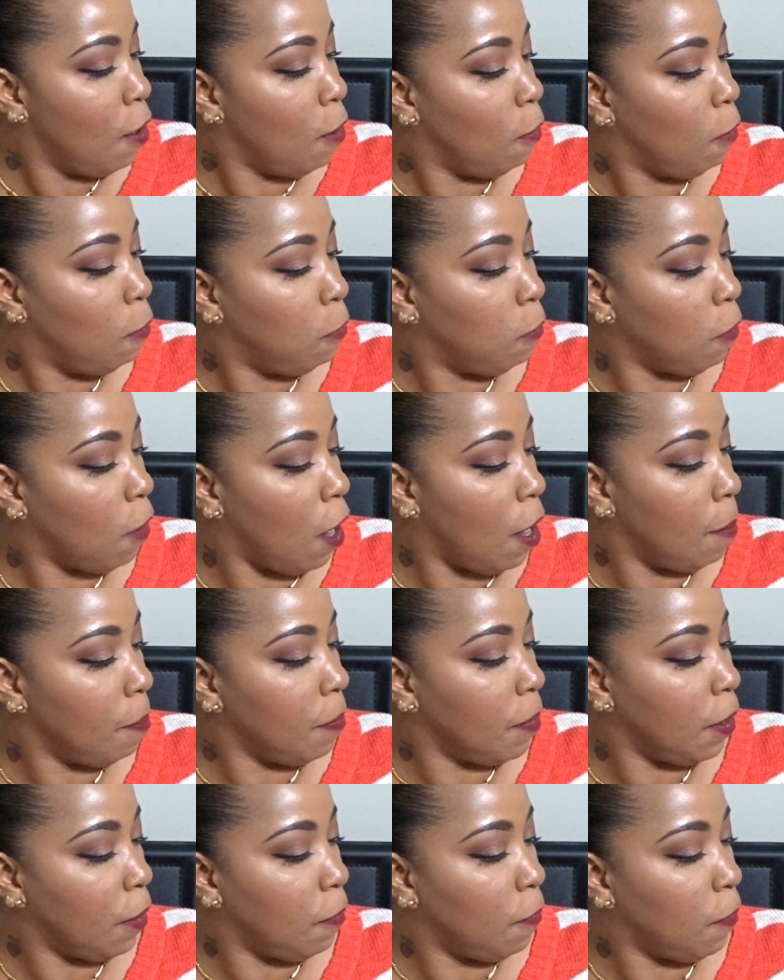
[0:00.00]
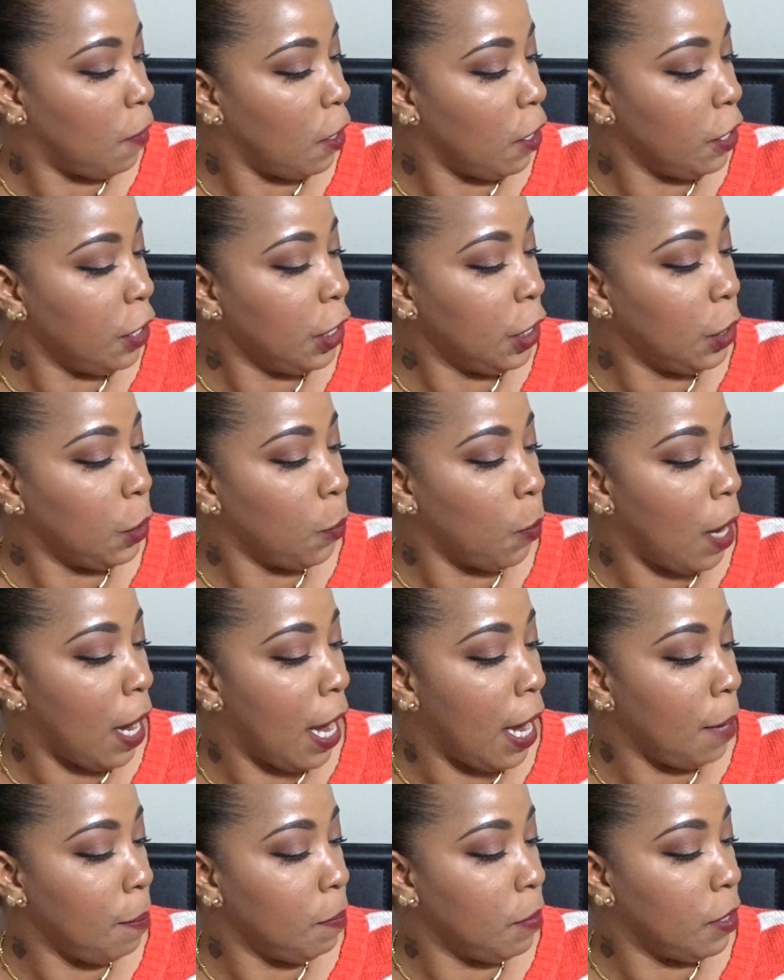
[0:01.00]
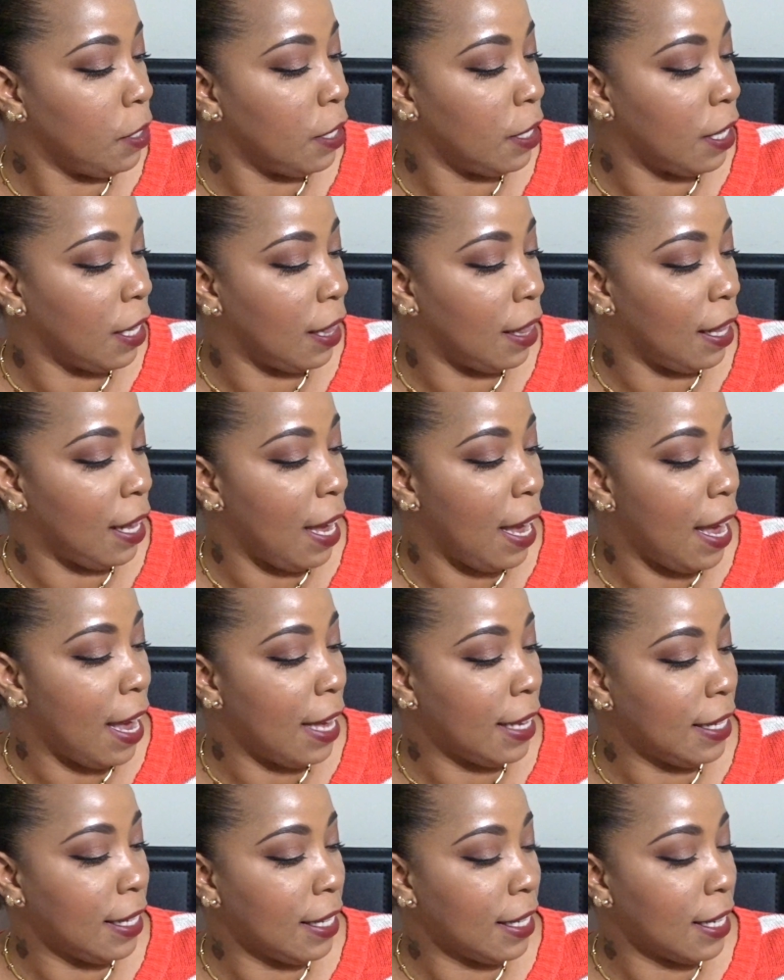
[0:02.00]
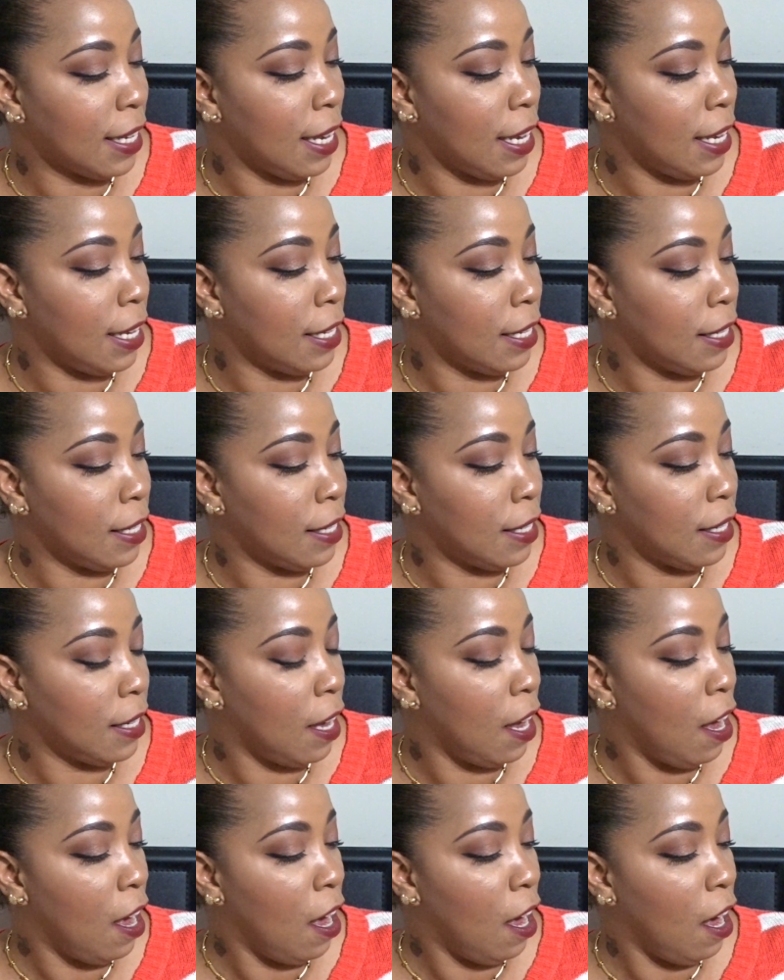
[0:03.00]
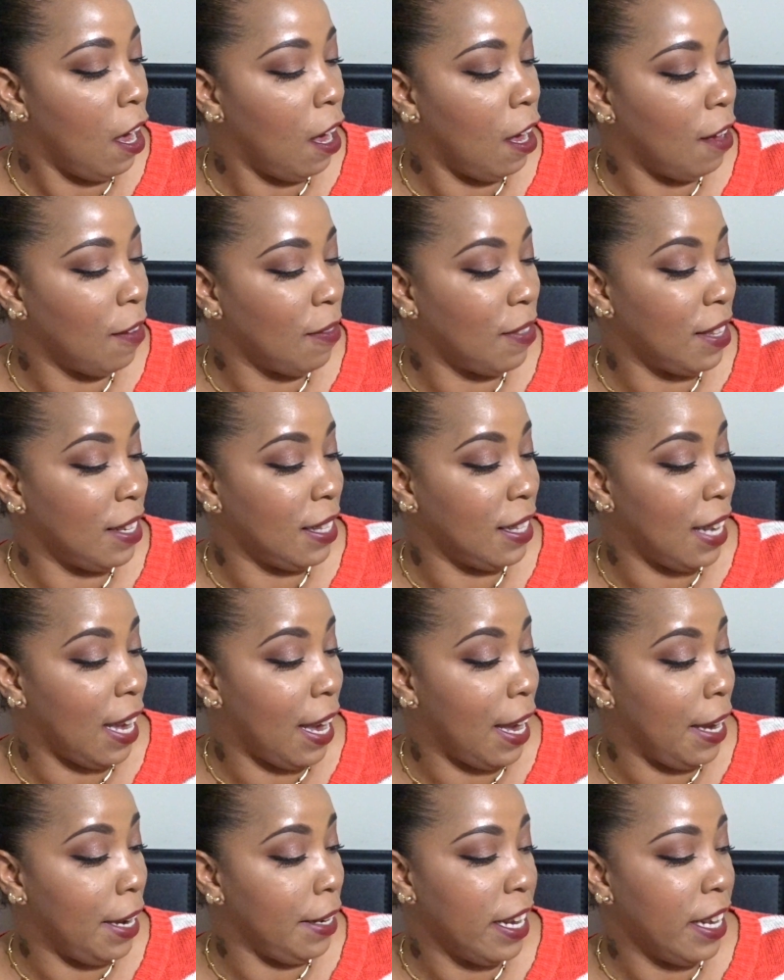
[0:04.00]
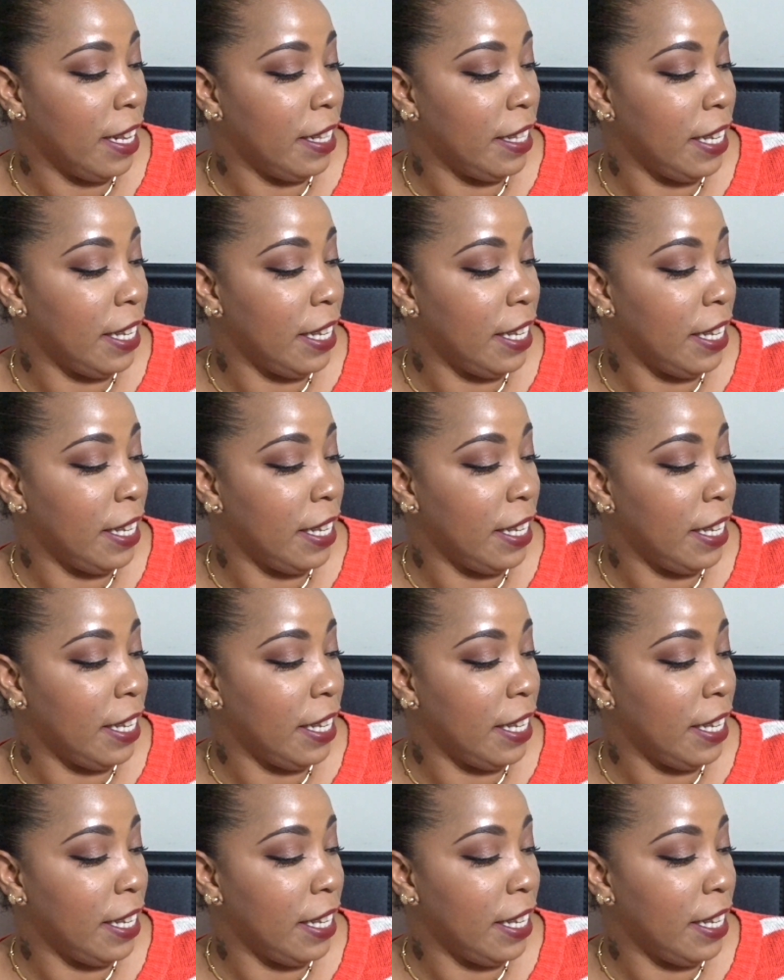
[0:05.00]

From the first swipe to the last kiss of the night.